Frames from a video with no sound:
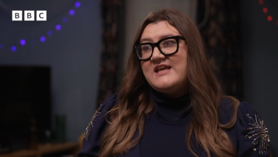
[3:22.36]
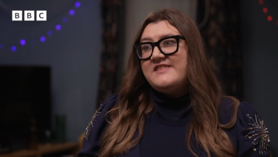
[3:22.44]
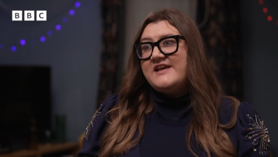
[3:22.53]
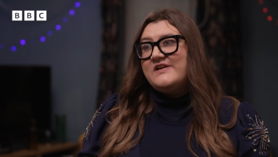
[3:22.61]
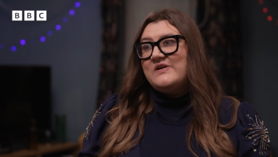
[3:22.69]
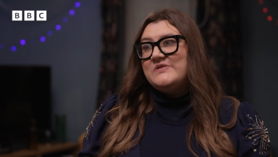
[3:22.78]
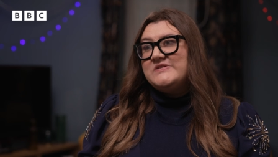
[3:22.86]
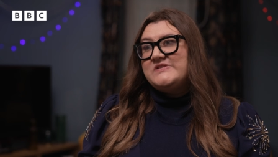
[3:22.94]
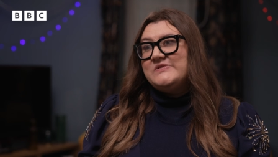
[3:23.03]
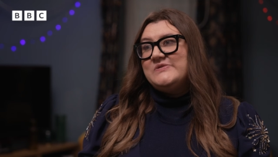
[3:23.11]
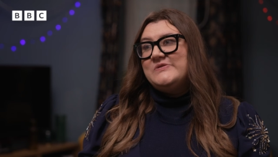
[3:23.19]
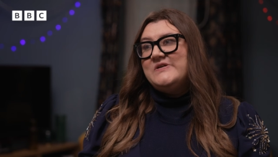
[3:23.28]
I think
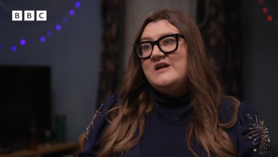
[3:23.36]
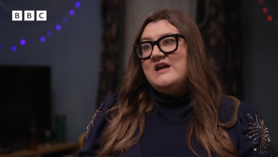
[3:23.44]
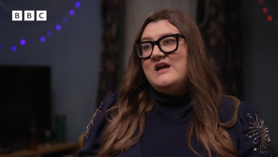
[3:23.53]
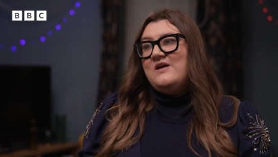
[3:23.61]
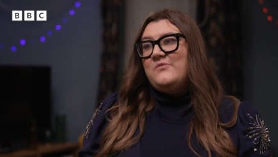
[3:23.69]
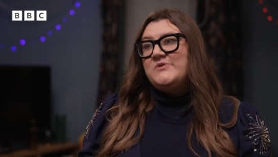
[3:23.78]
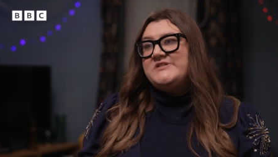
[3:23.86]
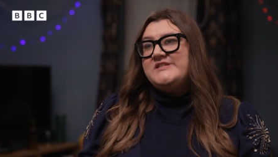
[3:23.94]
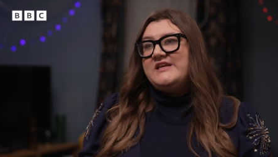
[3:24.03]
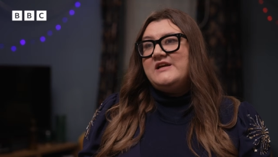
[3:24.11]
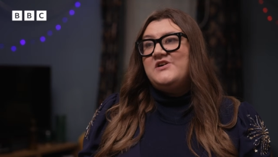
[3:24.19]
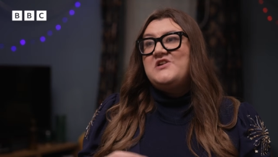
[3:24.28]
also we're
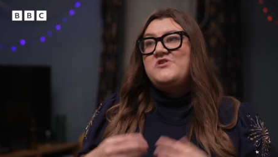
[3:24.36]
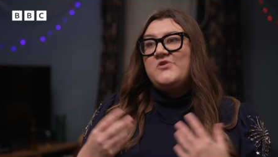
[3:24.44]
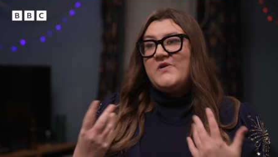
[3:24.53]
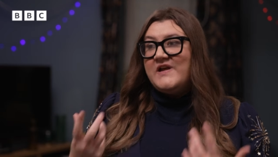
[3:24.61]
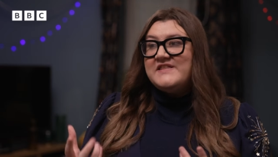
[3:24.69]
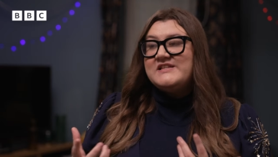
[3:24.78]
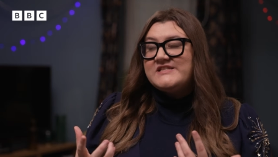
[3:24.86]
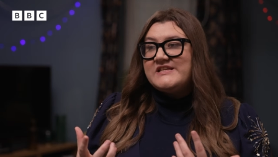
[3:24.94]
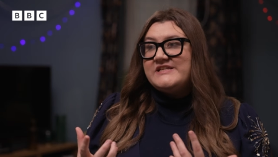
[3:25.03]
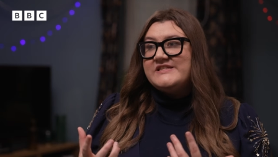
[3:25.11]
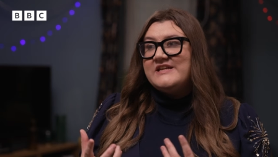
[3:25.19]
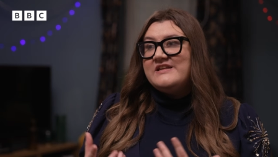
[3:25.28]
seeing a lot of joy this
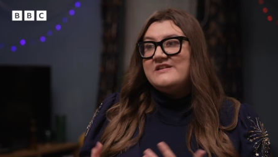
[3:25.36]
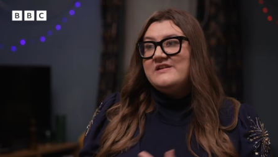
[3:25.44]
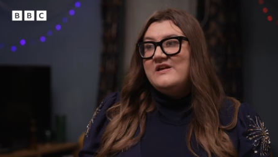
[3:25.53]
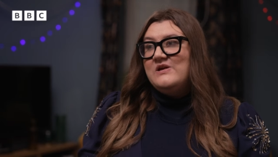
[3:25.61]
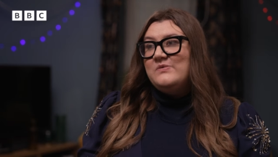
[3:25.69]
season.